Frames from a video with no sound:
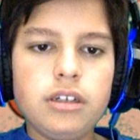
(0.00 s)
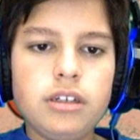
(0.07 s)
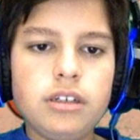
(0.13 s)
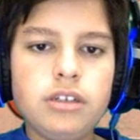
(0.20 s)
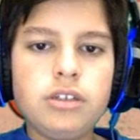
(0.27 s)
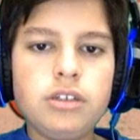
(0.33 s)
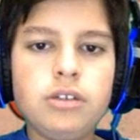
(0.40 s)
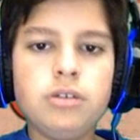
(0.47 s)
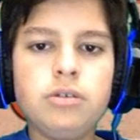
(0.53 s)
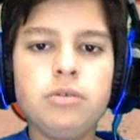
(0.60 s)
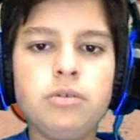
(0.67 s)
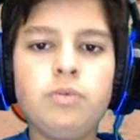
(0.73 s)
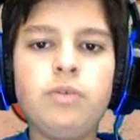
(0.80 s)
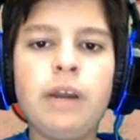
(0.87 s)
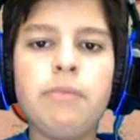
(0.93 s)

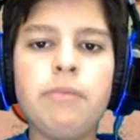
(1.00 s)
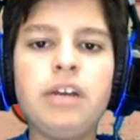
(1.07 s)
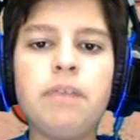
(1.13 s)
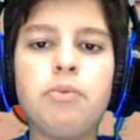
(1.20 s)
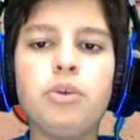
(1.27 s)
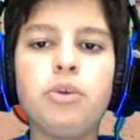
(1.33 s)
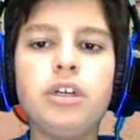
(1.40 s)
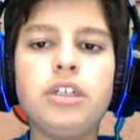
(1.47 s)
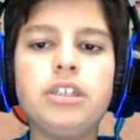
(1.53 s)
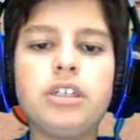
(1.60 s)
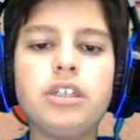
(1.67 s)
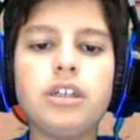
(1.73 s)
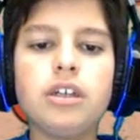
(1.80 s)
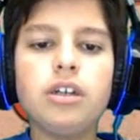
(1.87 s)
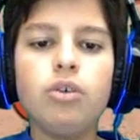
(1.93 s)
Ravnica Ruins,
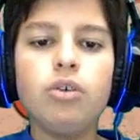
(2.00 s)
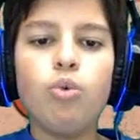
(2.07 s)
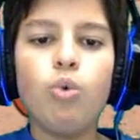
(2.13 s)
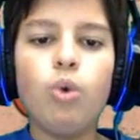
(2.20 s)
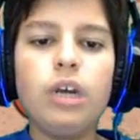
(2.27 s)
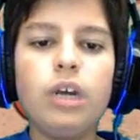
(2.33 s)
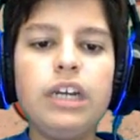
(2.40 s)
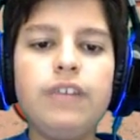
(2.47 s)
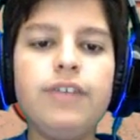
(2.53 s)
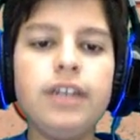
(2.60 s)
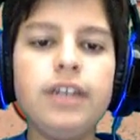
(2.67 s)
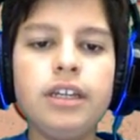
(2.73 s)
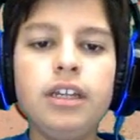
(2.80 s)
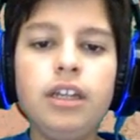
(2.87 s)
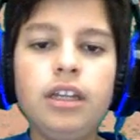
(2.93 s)
or
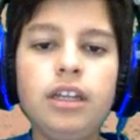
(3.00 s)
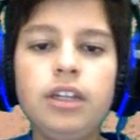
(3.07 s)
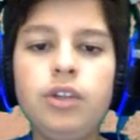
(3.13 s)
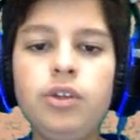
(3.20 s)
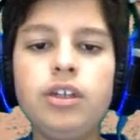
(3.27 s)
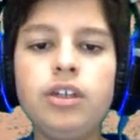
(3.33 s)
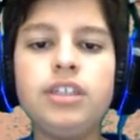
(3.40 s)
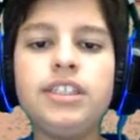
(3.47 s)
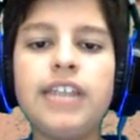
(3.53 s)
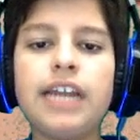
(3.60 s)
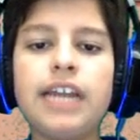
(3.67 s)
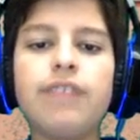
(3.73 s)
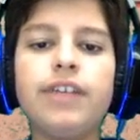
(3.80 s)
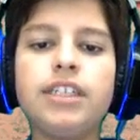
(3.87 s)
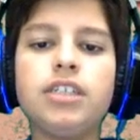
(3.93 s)
even you can
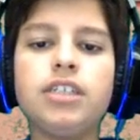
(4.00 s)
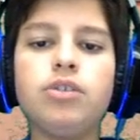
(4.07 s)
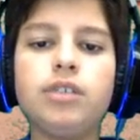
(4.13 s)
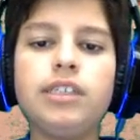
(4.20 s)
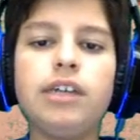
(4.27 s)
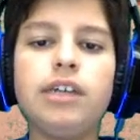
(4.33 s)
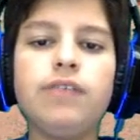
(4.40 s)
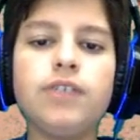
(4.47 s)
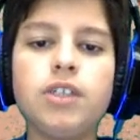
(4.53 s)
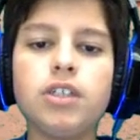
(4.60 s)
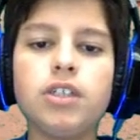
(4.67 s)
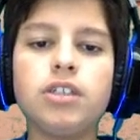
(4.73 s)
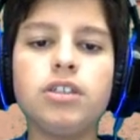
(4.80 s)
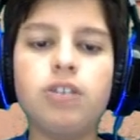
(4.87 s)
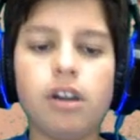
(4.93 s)
sacrifice it to itself to
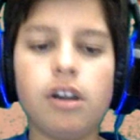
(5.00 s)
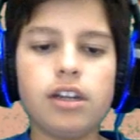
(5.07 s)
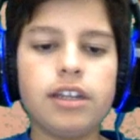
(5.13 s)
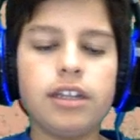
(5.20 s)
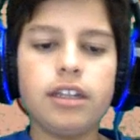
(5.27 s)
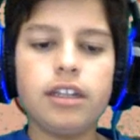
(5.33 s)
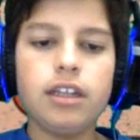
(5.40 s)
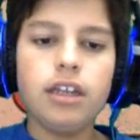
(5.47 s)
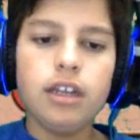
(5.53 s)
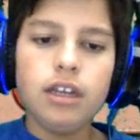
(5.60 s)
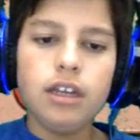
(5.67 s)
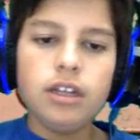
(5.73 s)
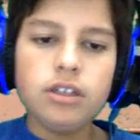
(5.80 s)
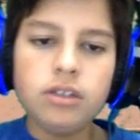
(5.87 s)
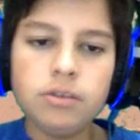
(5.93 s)
just start
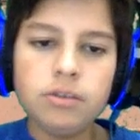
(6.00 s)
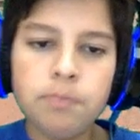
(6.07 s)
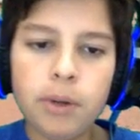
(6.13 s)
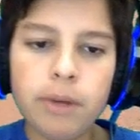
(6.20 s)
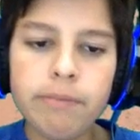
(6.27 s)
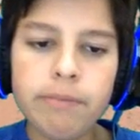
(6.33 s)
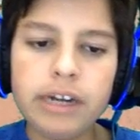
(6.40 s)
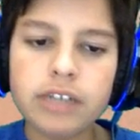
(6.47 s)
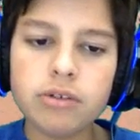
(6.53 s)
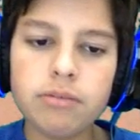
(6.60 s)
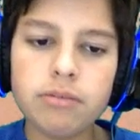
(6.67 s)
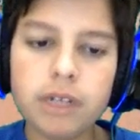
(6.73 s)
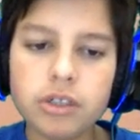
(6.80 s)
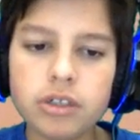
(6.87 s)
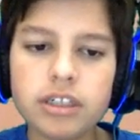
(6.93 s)
to put in
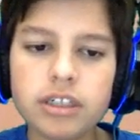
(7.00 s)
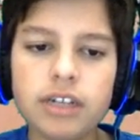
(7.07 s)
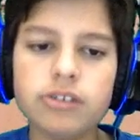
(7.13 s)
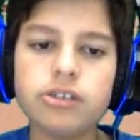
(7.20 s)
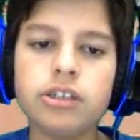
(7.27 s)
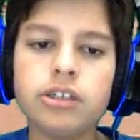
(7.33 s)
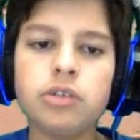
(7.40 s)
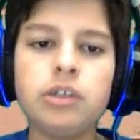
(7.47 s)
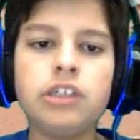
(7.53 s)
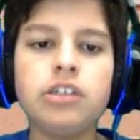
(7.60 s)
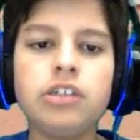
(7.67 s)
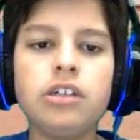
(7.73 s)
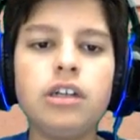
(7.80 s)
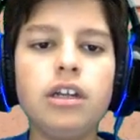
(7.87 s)
-1/-1 counter a creature.